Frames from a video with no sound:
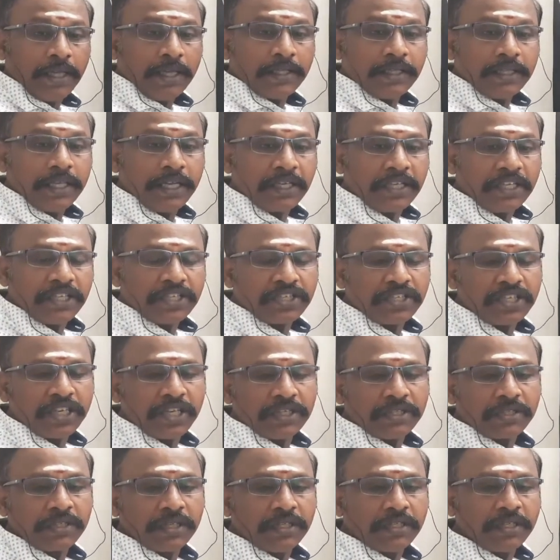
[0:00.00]
the
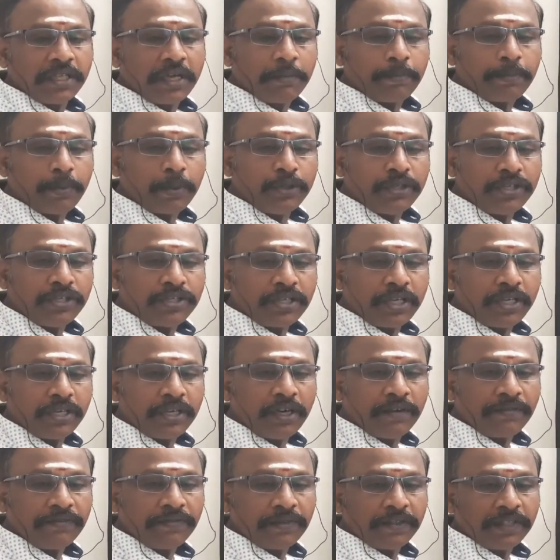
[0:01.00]
distance, the position
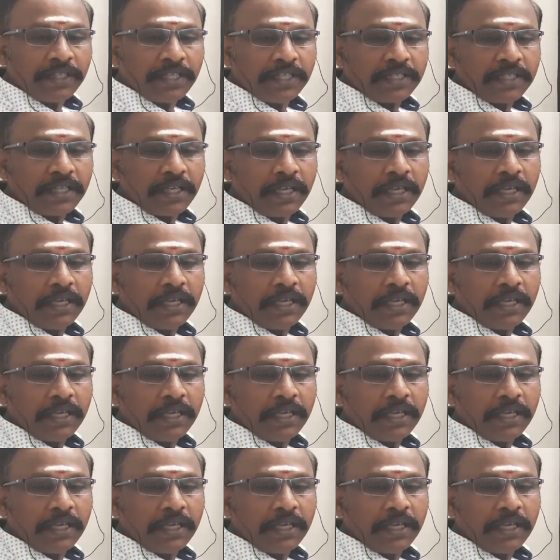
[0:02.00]
of this